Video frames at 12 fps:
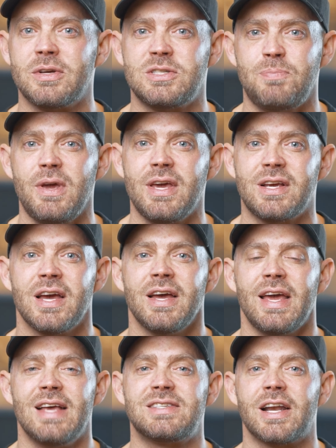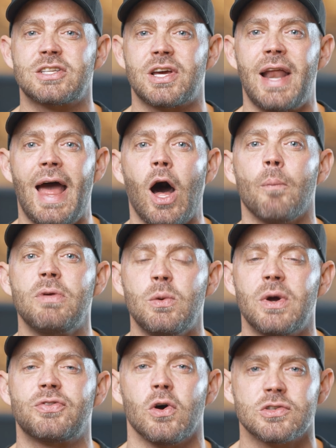we speak is that it's going to help you
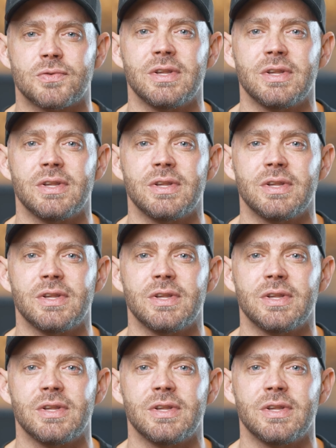with those